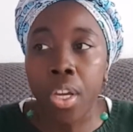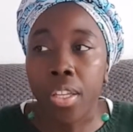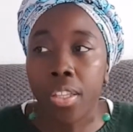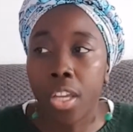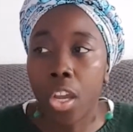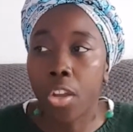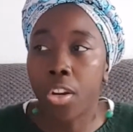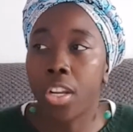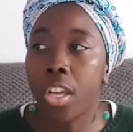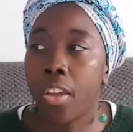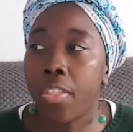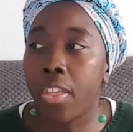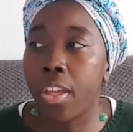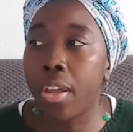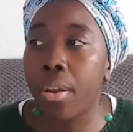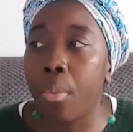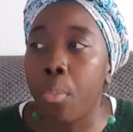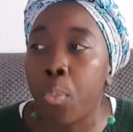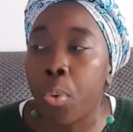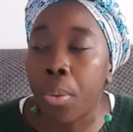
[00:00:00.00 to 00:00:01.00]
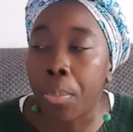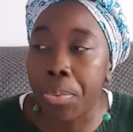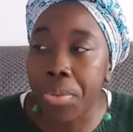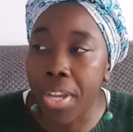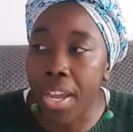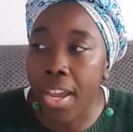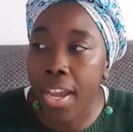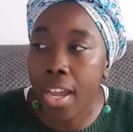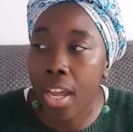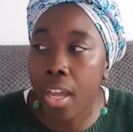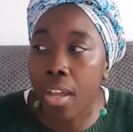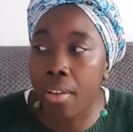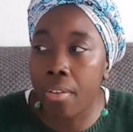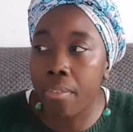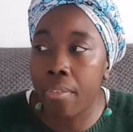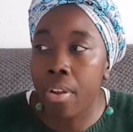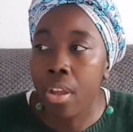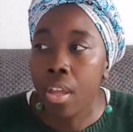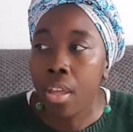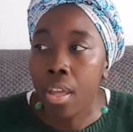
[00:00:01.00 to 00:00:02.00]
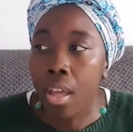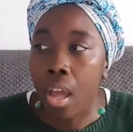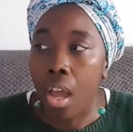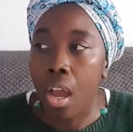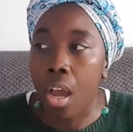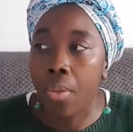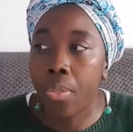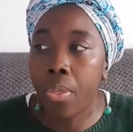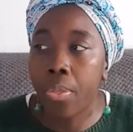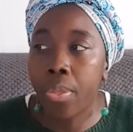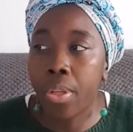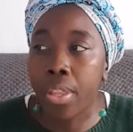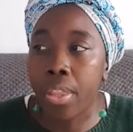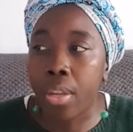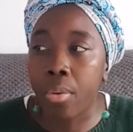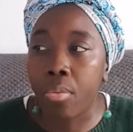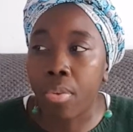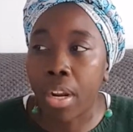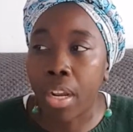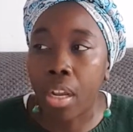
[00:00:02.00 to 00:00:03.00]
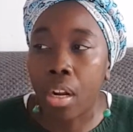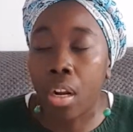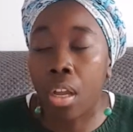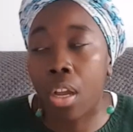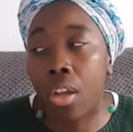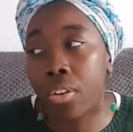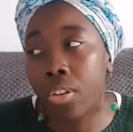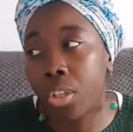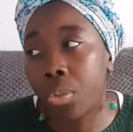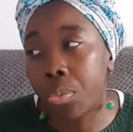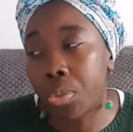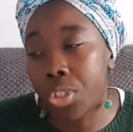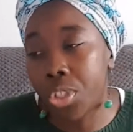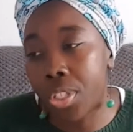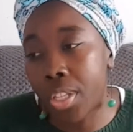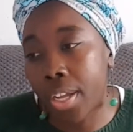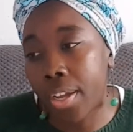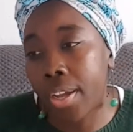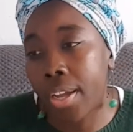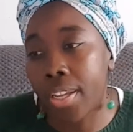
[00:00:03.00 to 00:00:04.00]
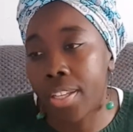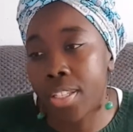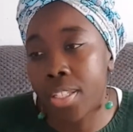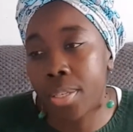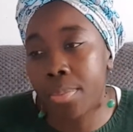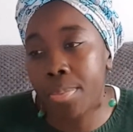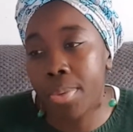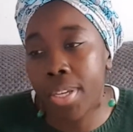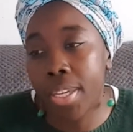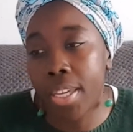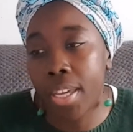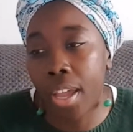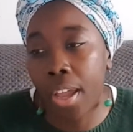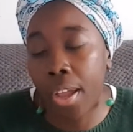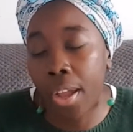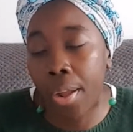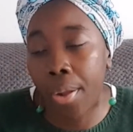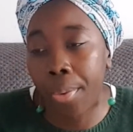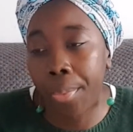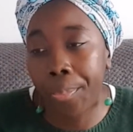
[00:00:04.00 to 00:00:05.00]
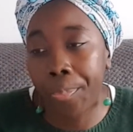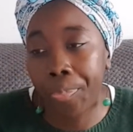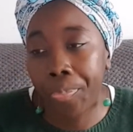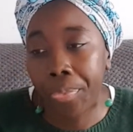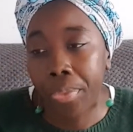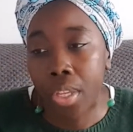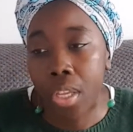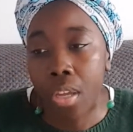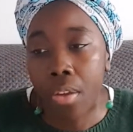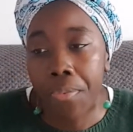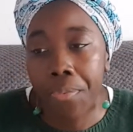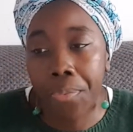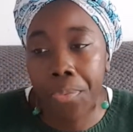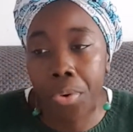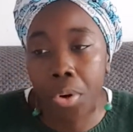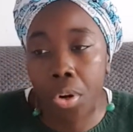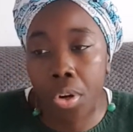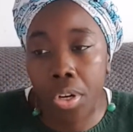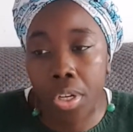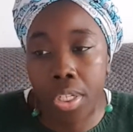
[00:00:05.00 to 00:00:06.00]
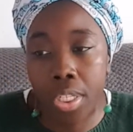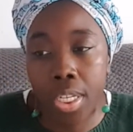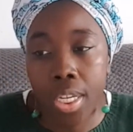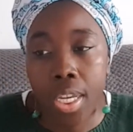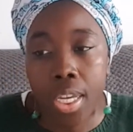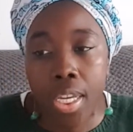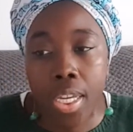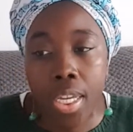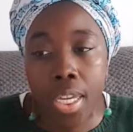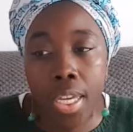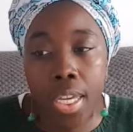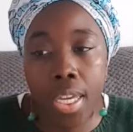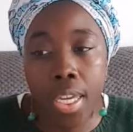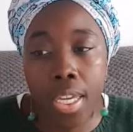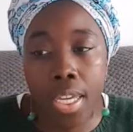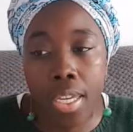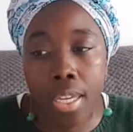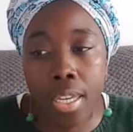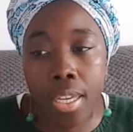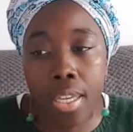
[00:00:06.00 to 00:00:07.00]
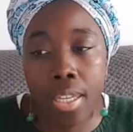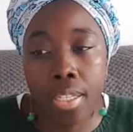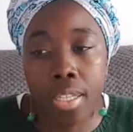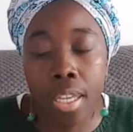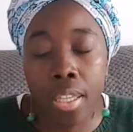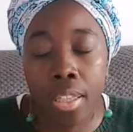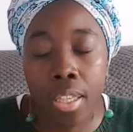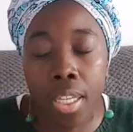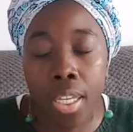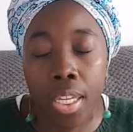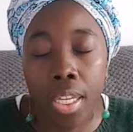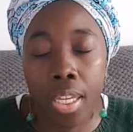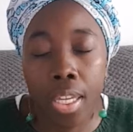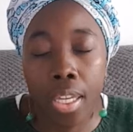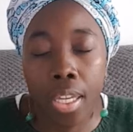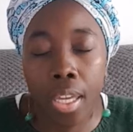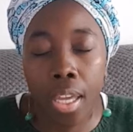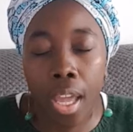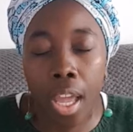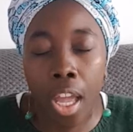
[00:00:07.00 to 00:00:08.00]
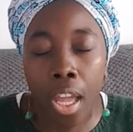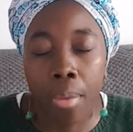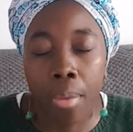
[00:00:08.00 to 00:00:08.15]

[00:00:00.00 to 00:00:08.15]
The only other whips I have, other than the Raglana, which now has to be frogged, is the